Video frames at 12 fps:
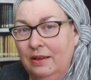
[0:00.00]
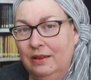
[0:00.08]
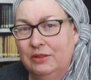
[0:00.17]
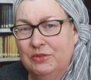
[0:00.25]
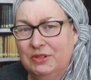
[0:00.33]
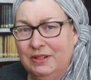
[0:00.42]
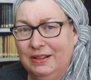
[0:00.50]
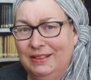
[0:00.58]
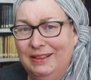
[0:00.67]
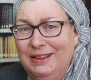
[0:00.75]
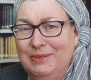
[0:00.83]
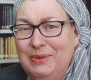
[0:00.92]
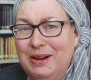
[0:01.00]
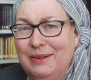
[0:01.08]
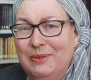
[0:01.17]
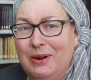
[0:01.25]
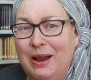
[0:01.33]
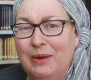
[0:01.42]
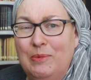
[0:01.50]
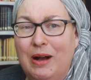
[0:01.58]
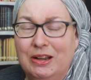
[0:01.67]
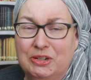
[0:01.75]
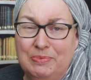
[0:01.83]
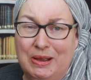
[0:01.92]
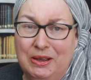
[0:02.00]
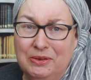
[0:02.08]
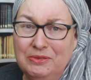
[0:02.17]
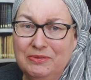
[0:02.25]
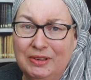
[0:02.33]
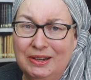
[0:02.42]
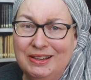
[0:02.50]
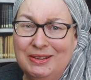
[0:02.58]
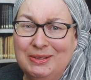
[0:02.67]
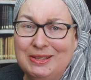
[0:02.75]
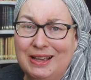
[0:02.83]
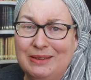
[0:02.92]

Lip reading: Interestingly, whenever I watch my own videos,